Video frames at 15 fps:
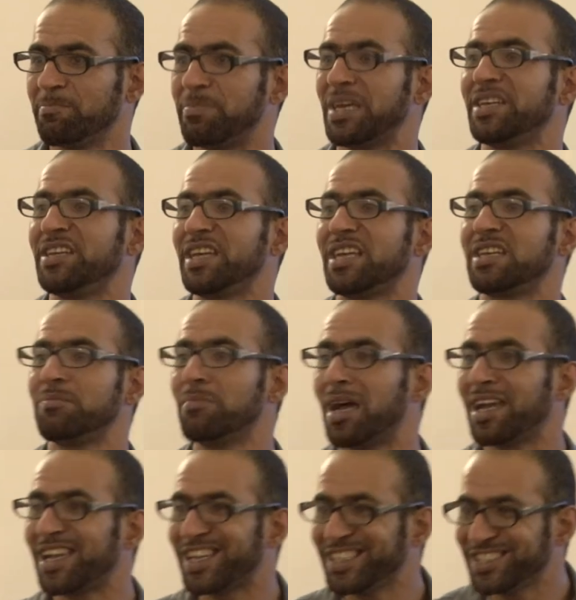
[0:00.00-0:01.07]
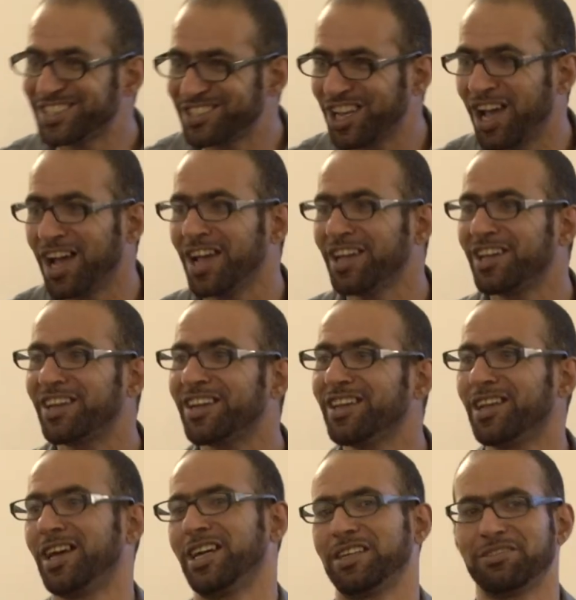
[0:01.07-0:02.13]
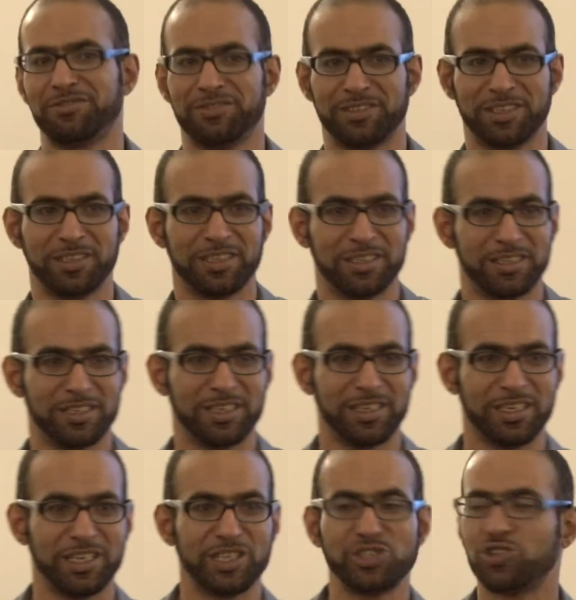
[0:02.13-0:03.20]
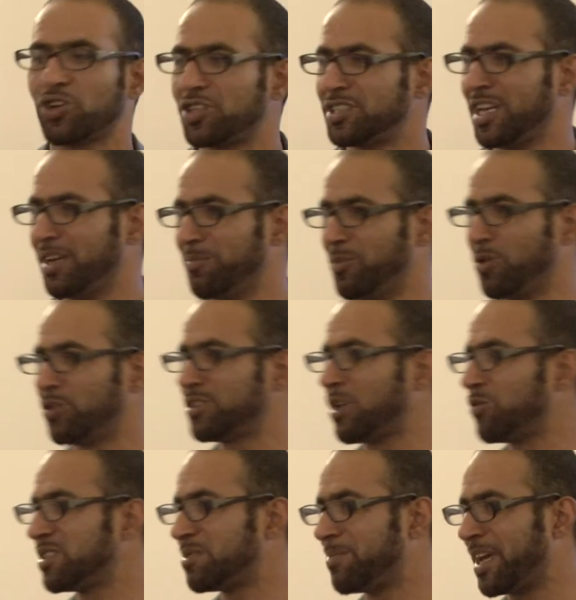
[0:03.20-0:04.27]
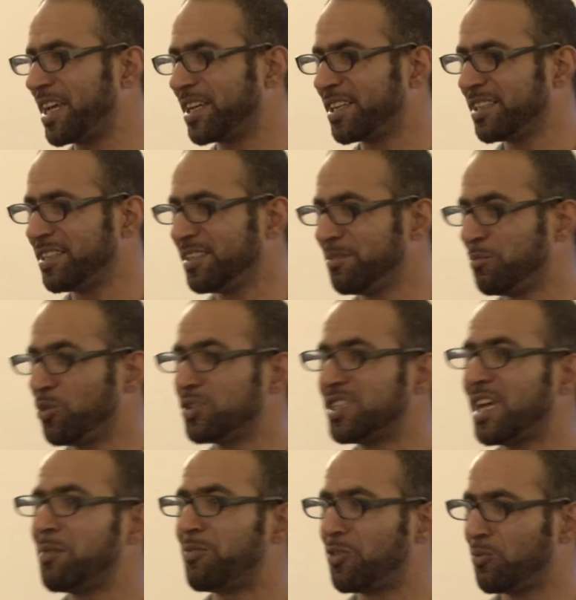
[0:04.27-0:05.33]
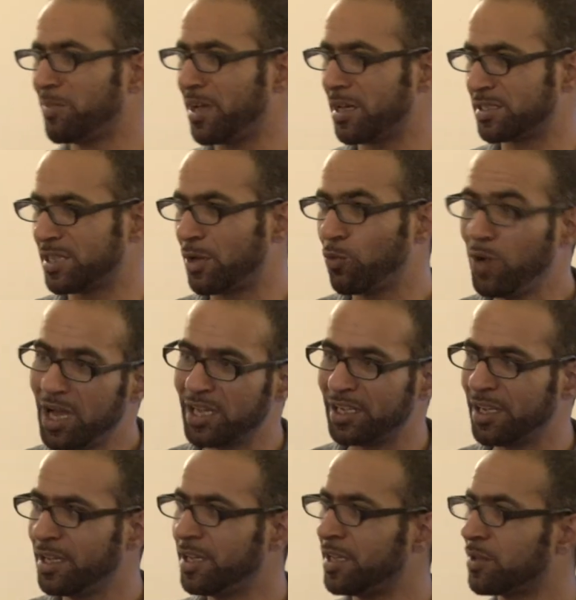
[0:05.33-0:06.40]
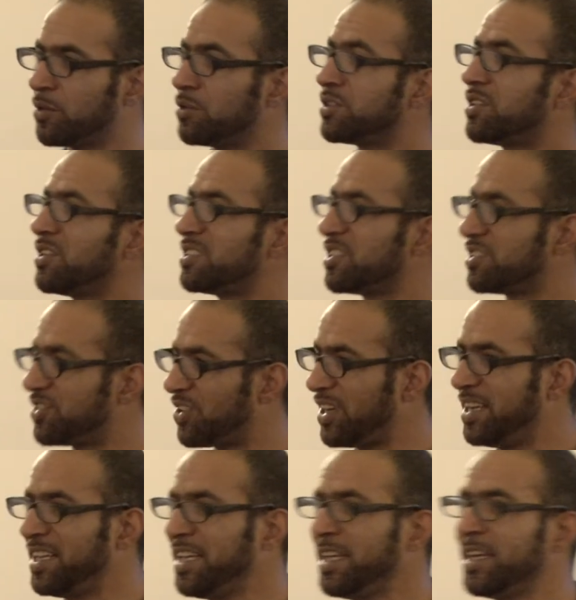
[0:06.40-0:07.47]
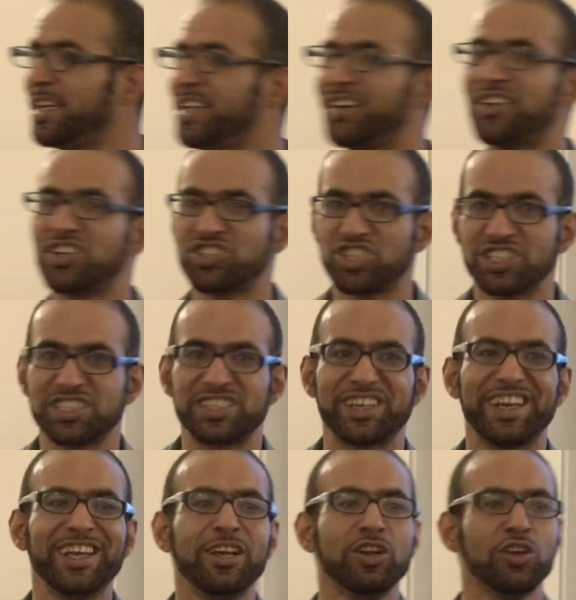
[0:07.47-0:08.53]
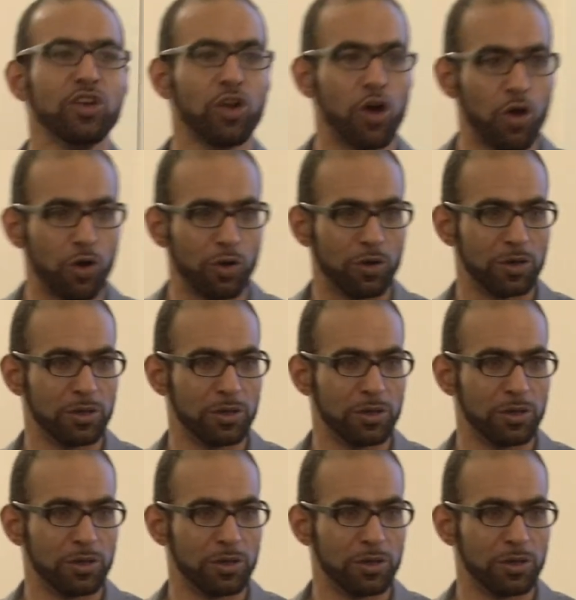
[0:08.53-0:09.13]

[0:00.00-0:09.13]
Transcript: been in my entire life in Jerusalem or the West Bank because I am from Gaza. Why? Because there's Israeli registry law.